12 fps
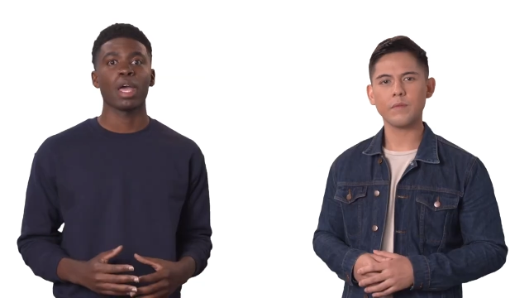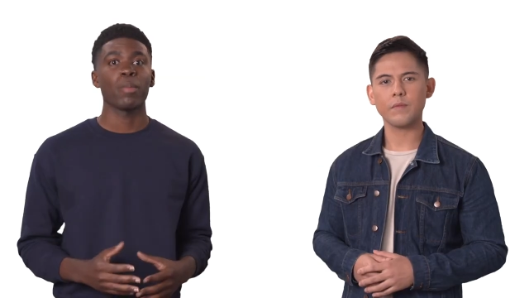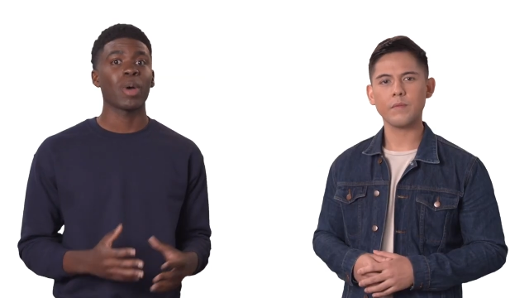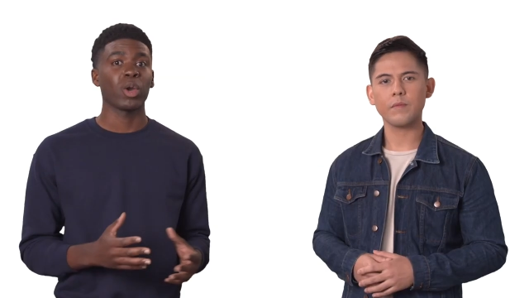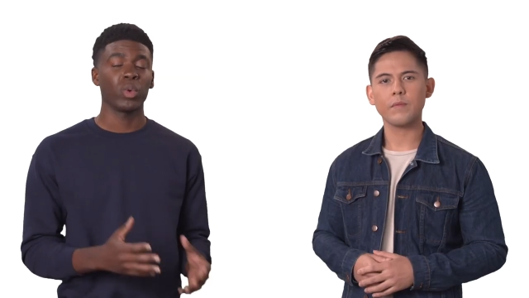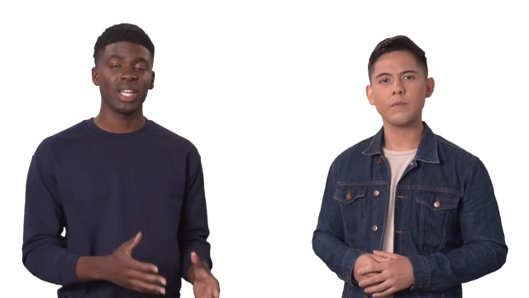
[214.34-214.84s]

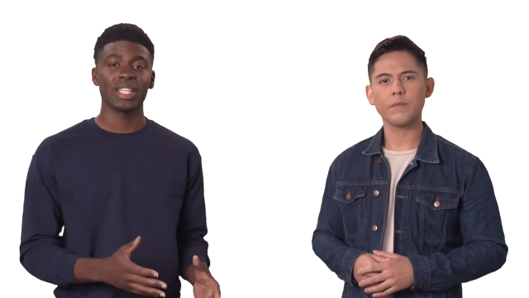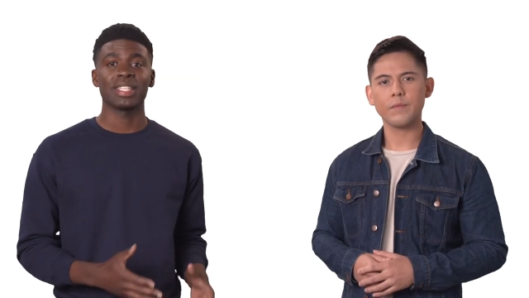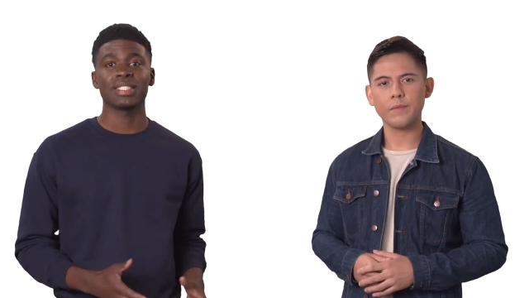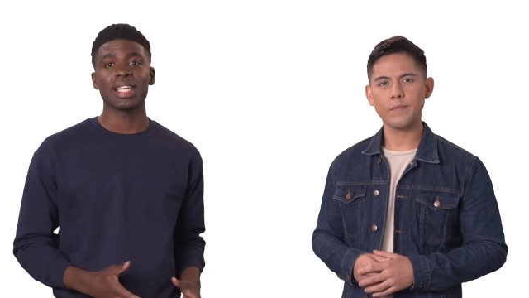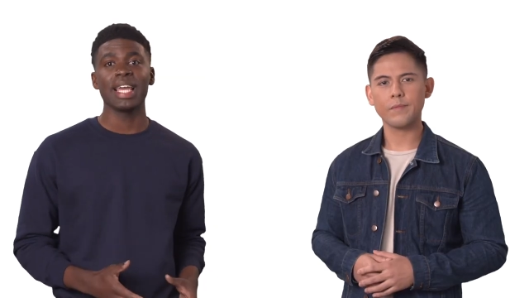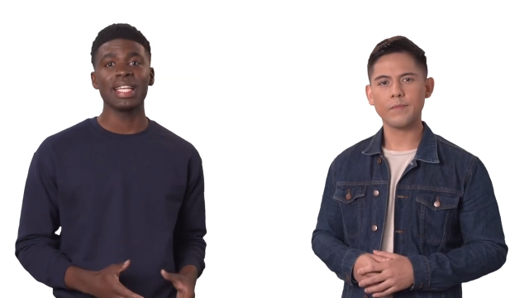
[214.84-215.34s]
Speaker 1: By winning the
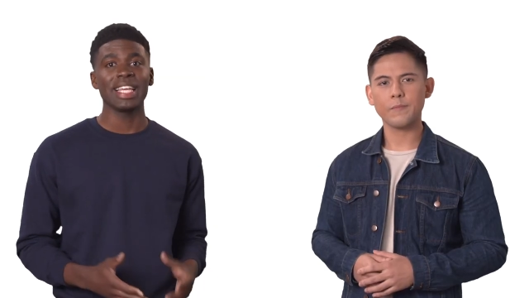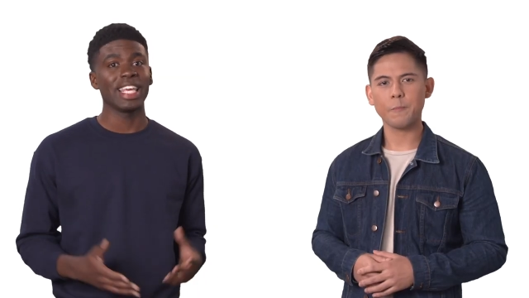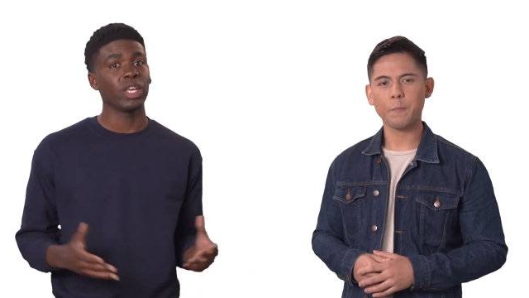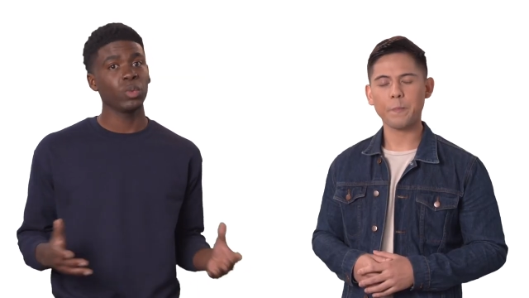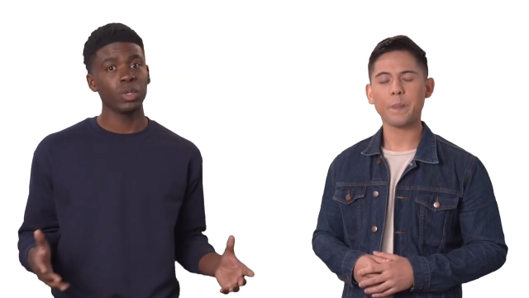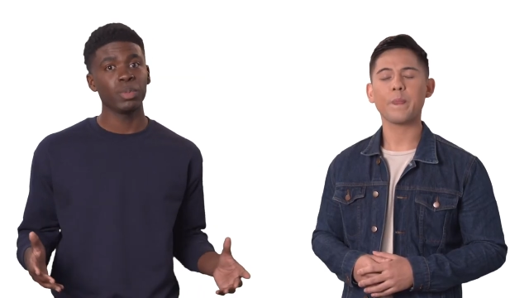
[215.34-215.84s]
state,
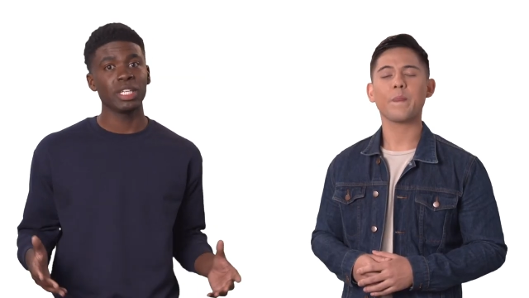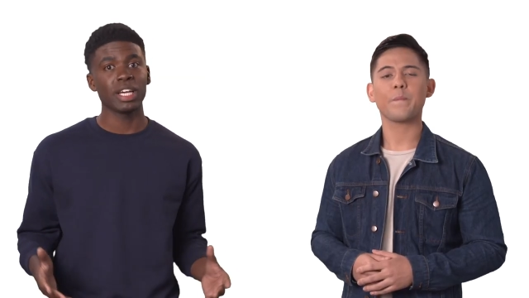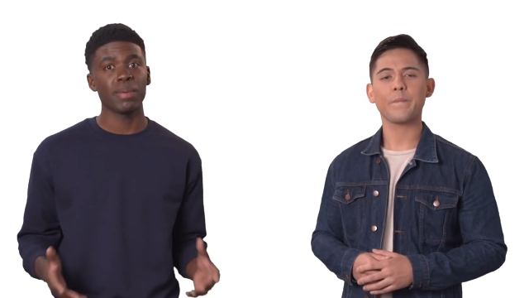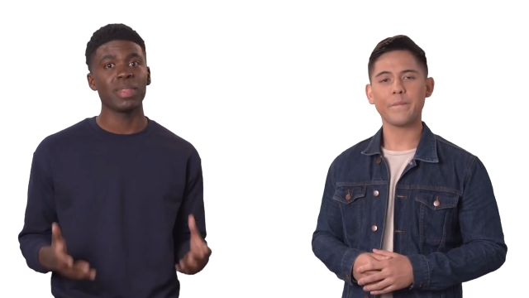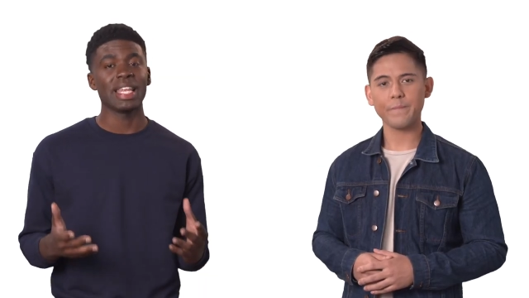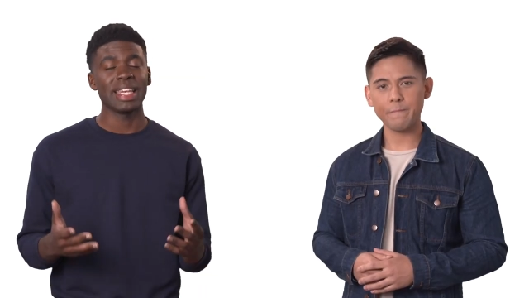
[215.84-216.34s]
he would
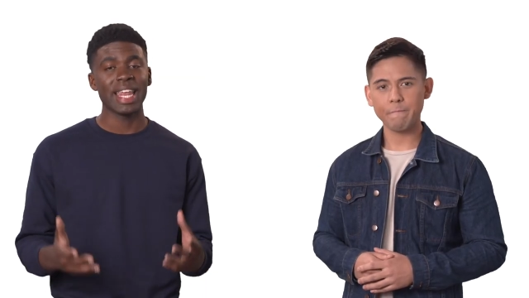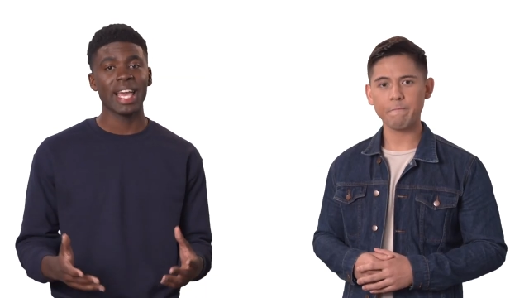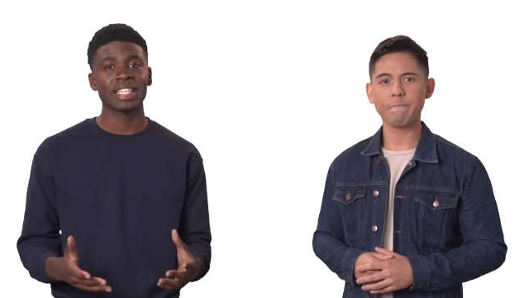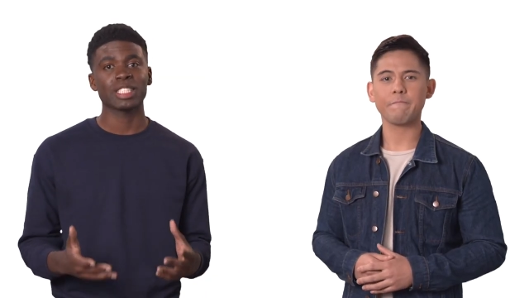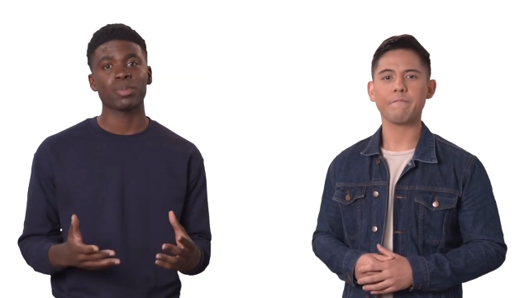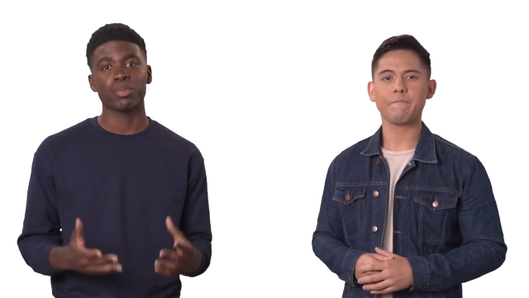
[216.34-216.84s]
become the
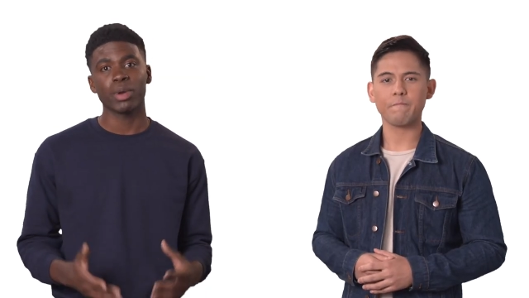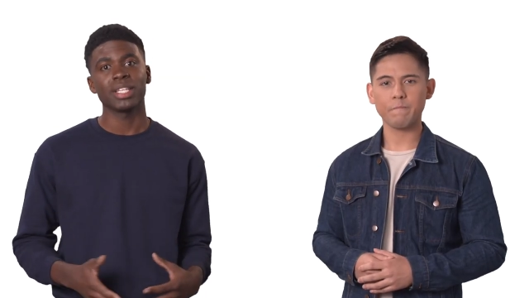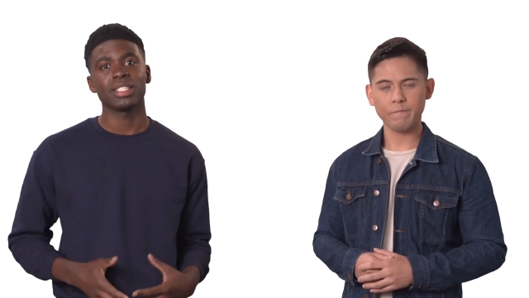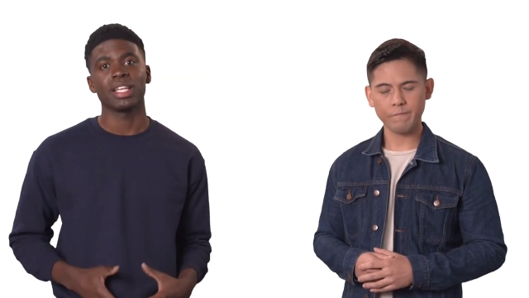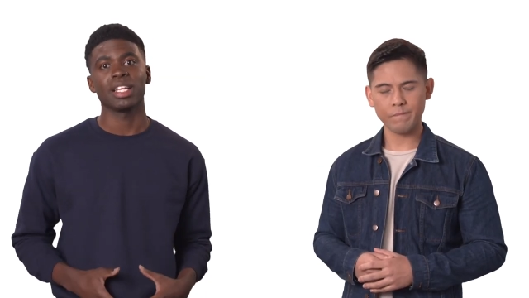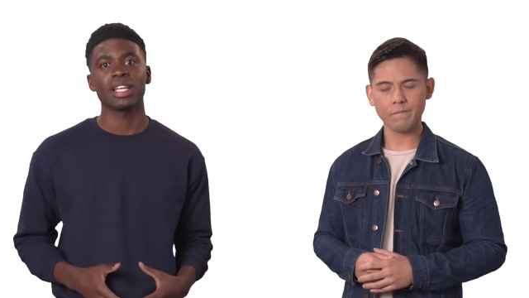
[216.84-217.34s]
next
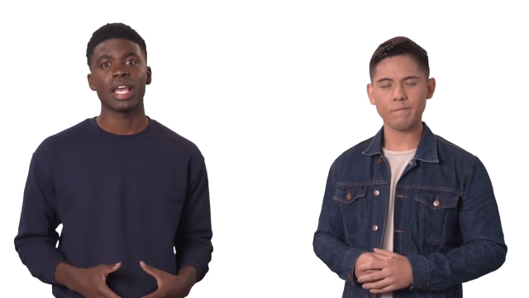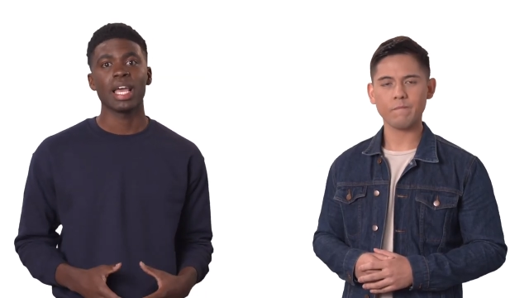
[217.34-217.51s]
president.